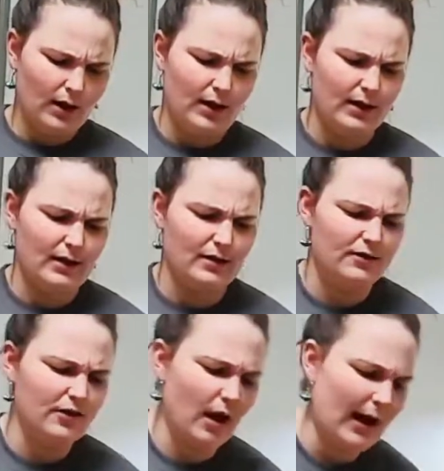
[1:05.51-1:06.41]

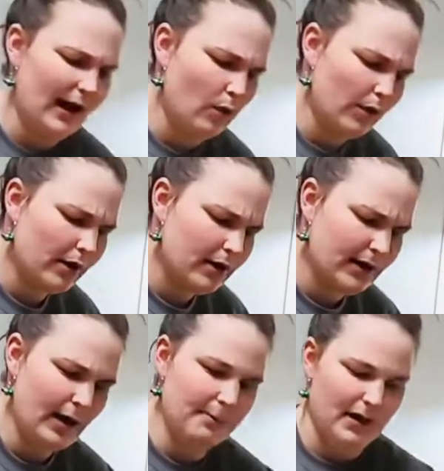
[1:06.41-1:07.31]
is our
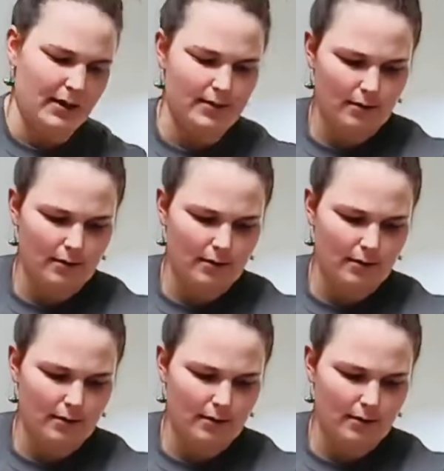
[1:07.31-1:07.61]
nutmeg.